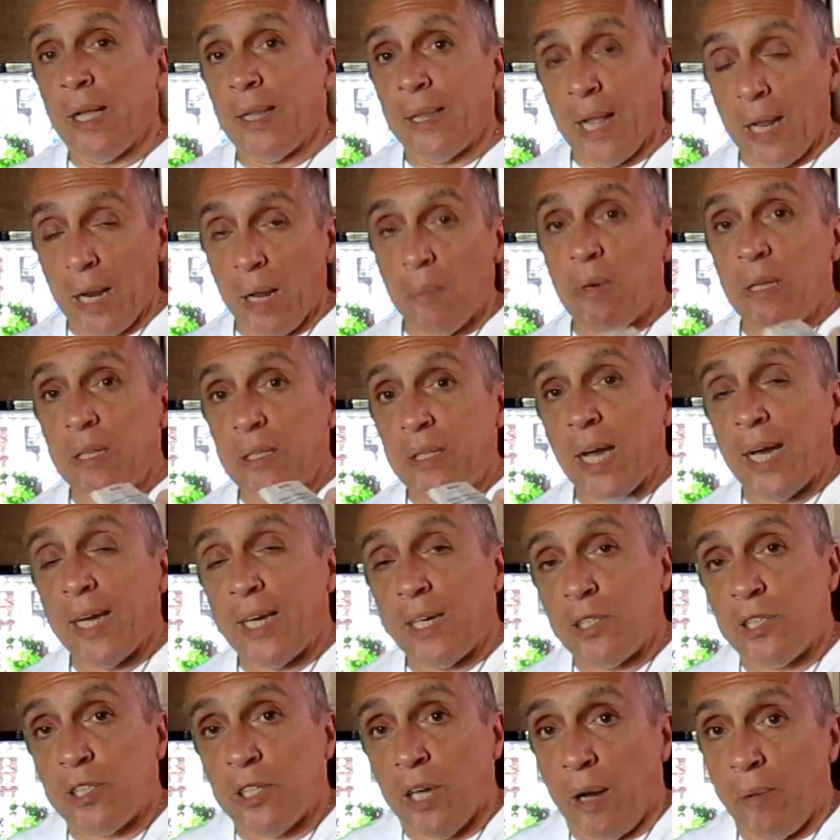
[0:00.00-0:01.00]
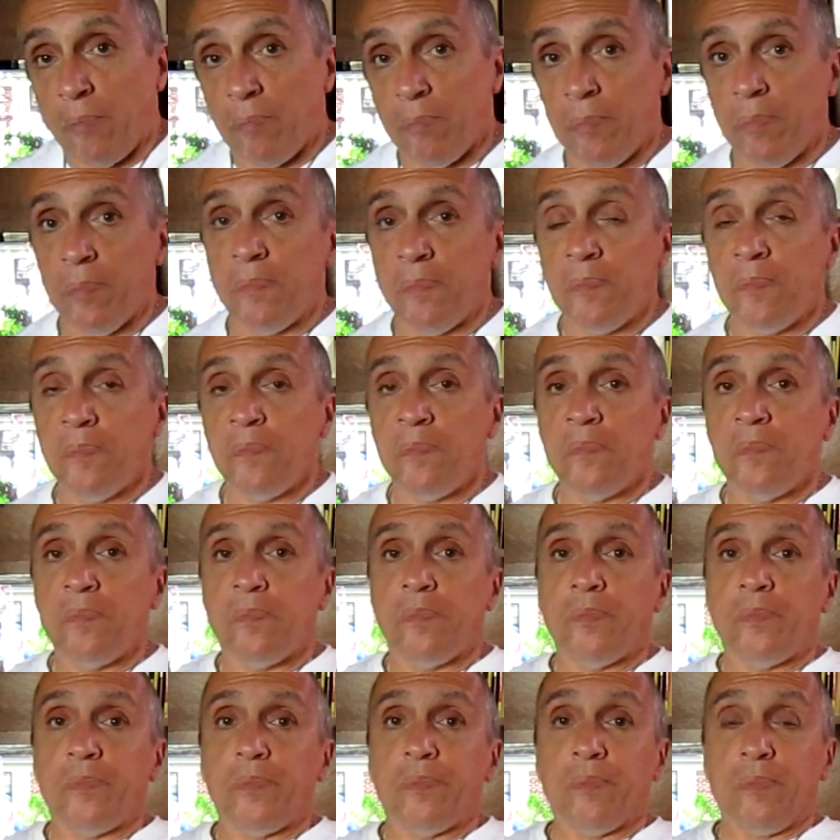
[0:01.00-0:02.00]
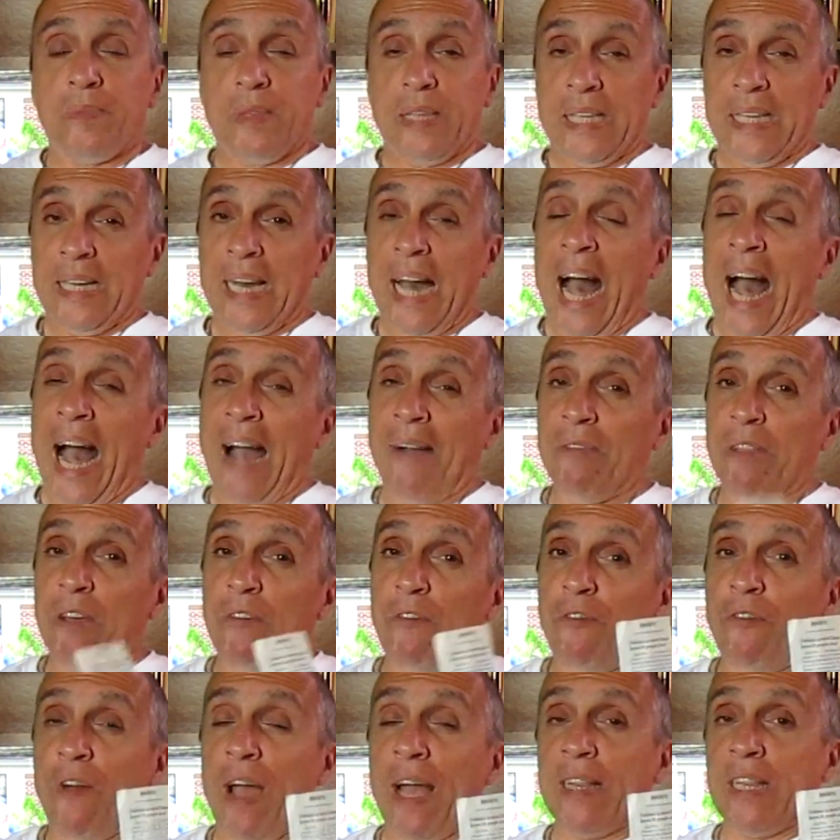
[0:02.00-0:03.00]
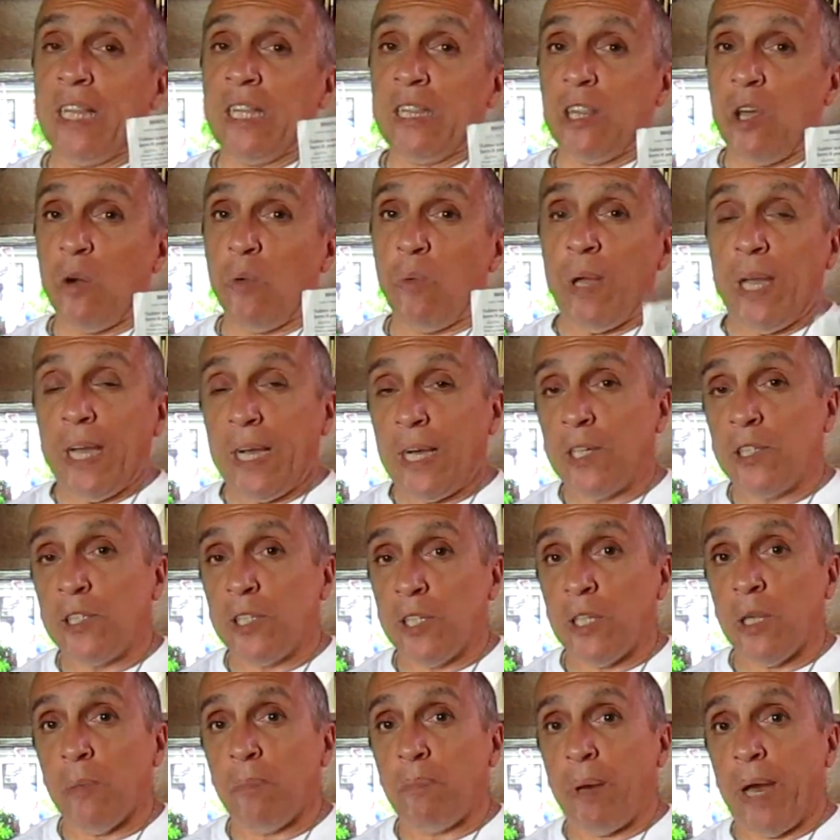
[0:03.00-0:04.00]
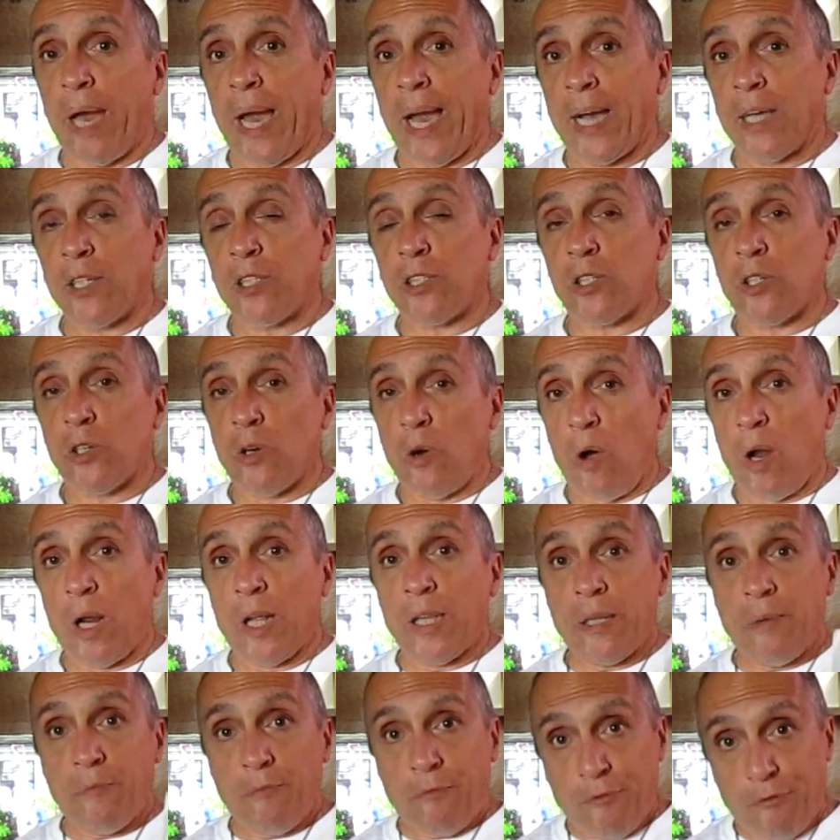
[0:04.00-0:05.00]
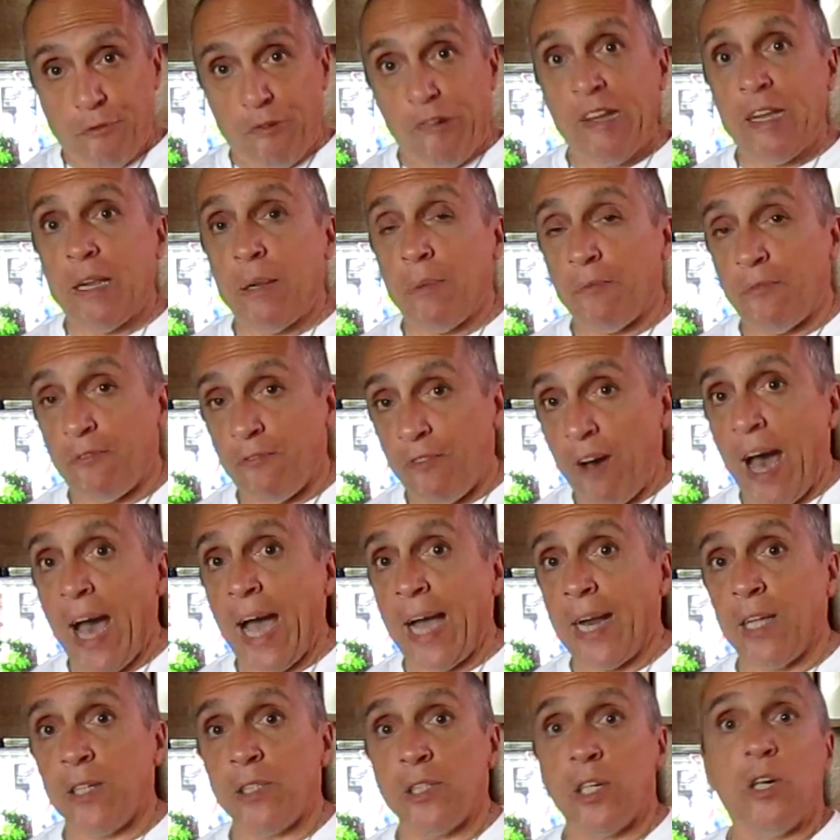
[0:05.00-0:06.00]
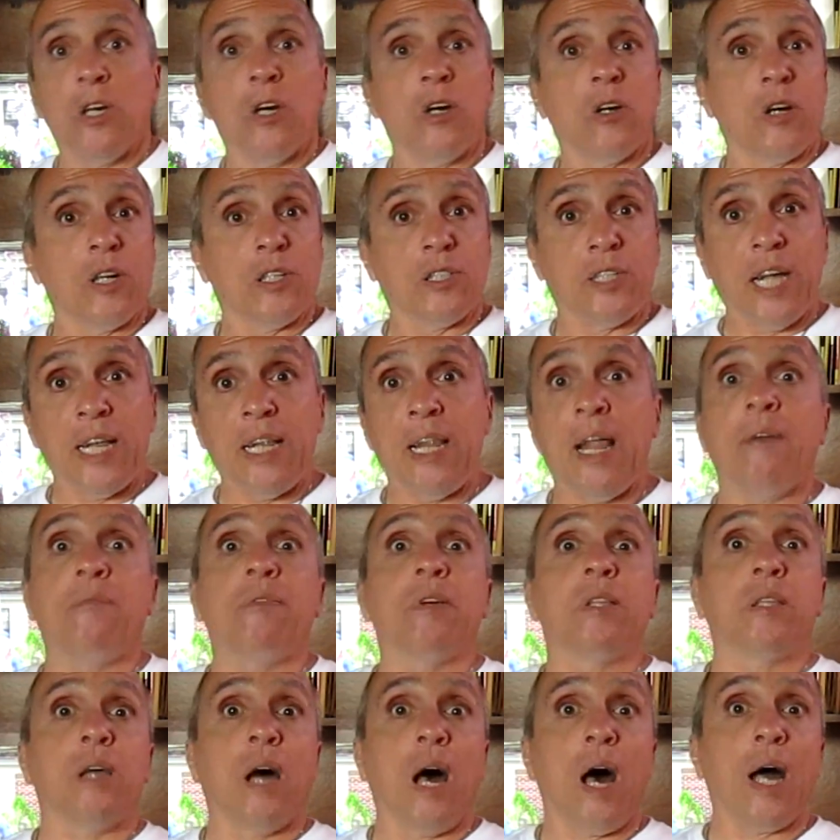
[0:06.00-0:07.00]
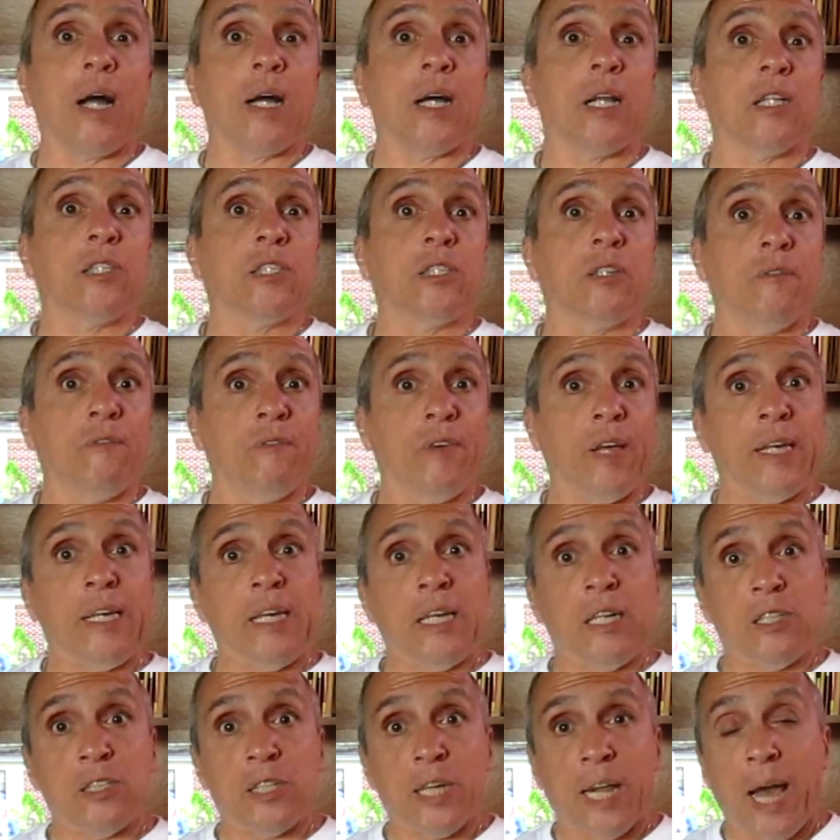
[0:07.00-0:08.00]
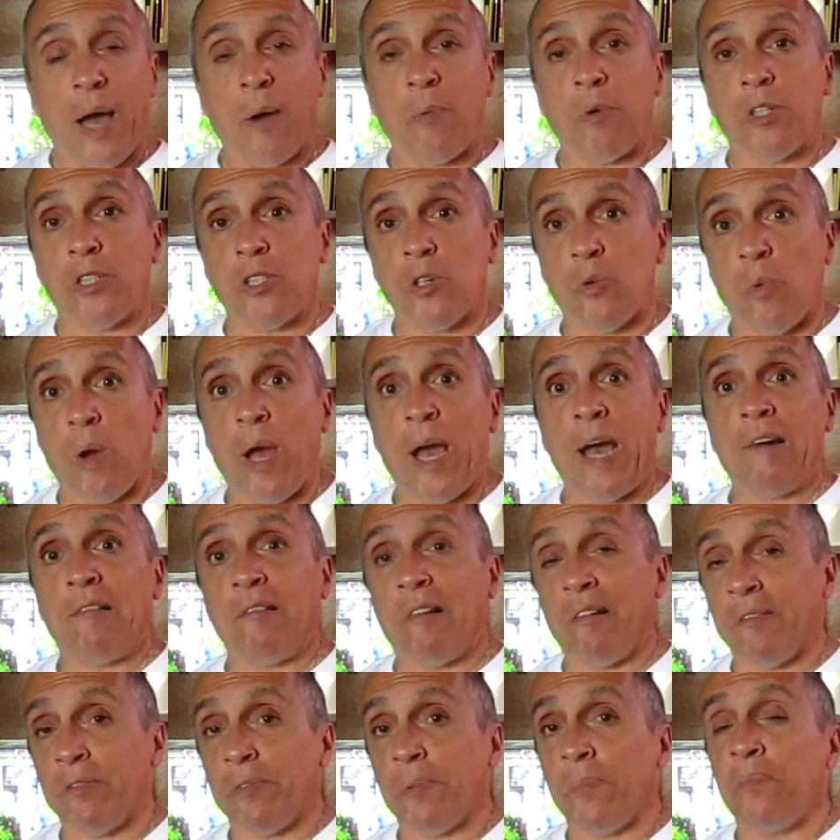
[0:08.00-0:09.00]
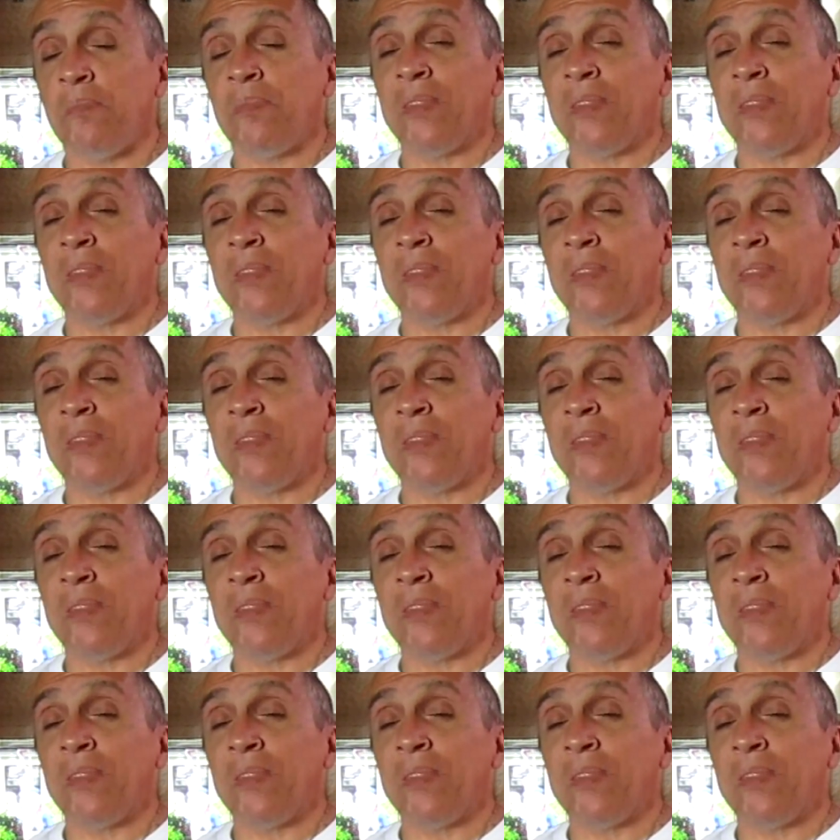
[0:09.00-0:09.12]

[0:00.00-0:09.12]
Now let me tell you something. I've defended the Uyghurs in the past, calling them freedom fighters, because they never targeted civilians that I was aware of.